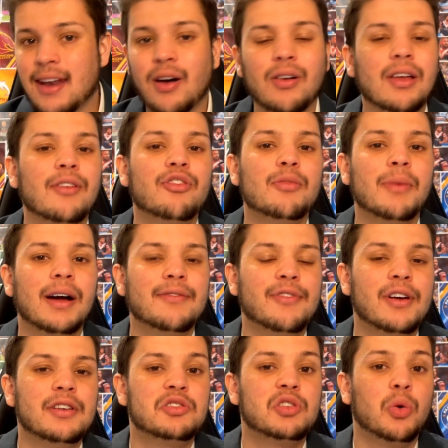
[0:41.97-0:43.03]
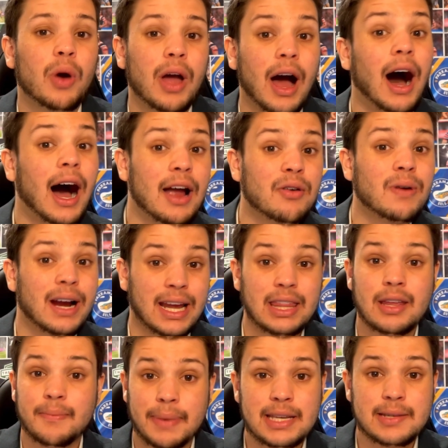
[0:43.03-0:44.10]
I'll give you my verdict on where I reckon
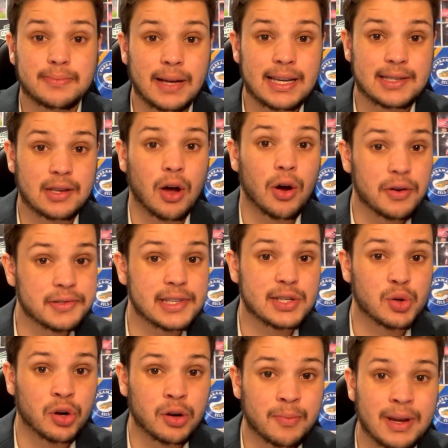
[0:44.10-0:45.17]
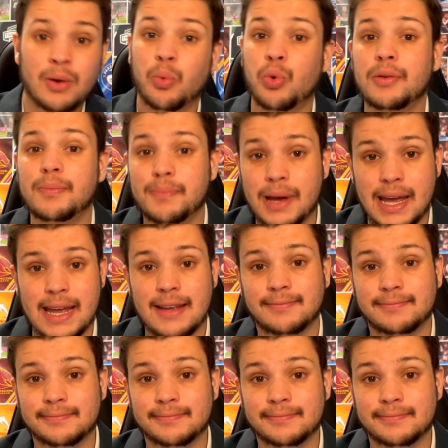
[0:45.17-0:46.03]
the best place to host the tournament would be.